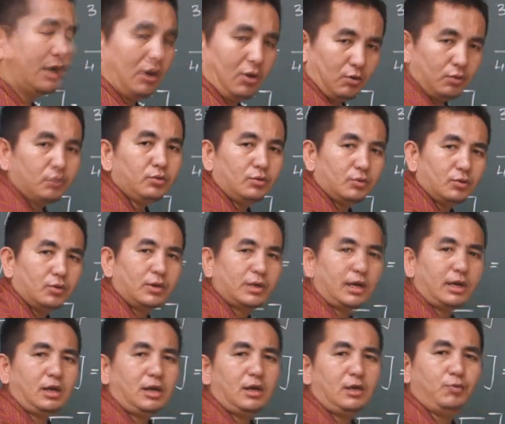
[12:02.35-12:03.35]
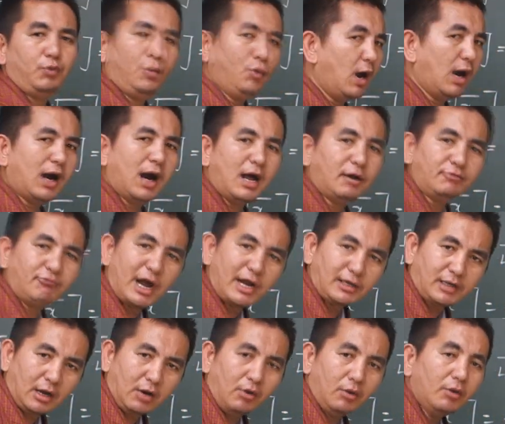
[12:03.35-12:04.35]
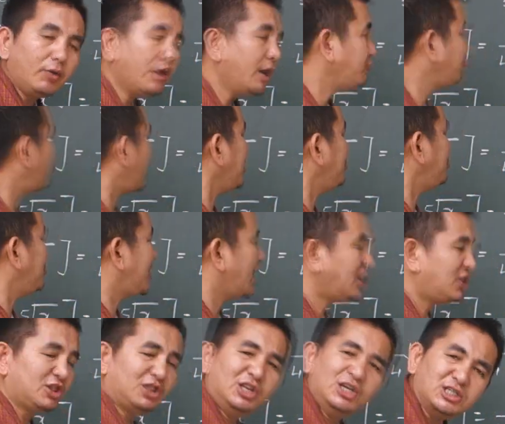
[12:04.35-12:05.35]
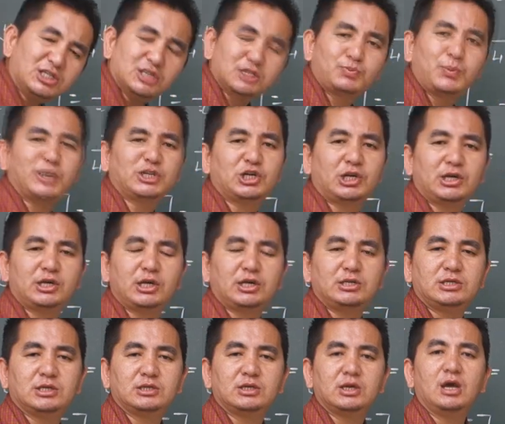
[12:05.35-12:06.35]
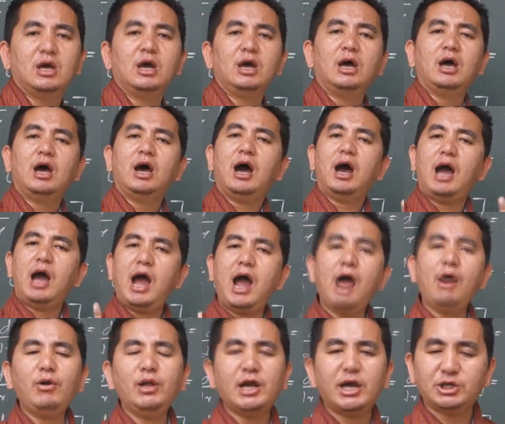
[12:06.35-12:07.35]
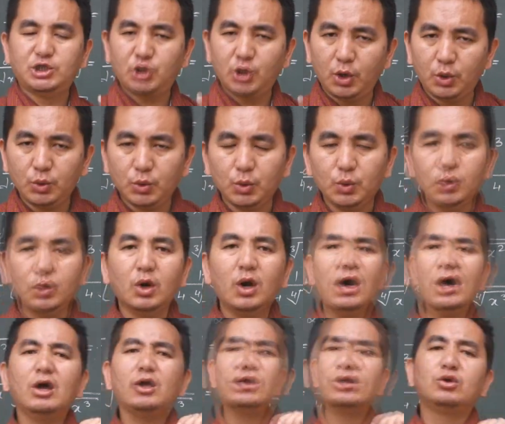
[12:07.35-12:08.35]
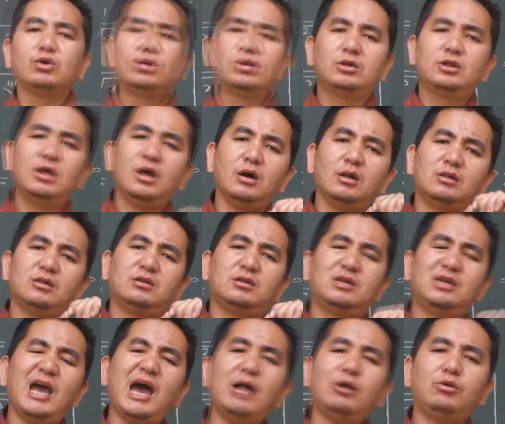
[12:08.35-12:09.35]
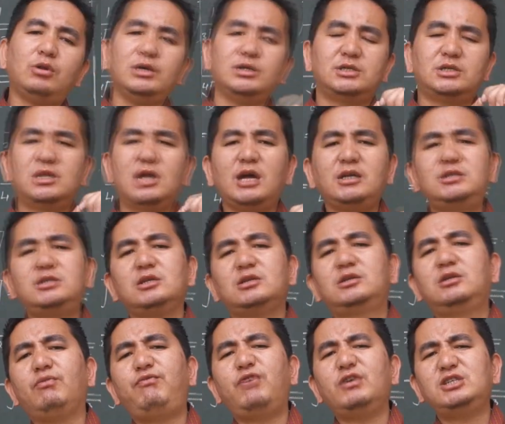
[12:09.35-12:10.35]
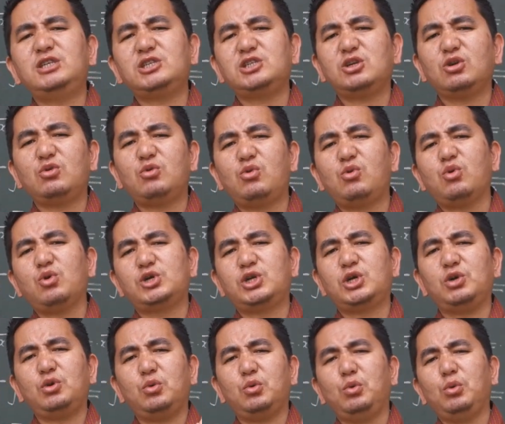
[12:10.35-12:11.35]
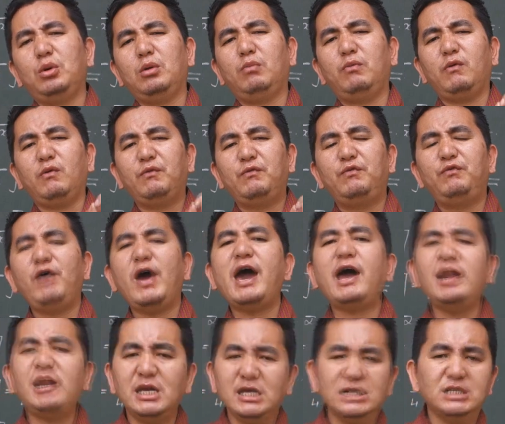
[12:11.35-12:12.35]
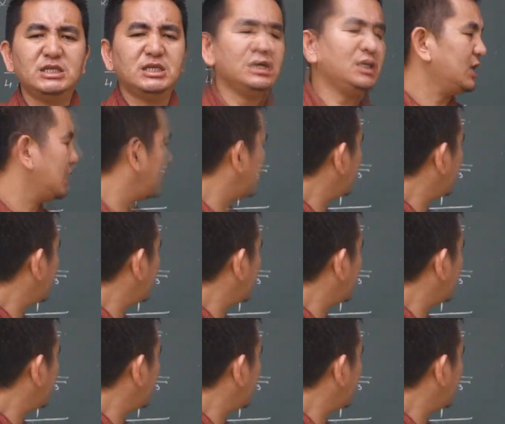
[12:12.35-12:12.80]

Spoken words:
now, okay, if you work hard right now and try to get these special cases, I will assure you the calculus, that's the differentiation quotient, will be very easy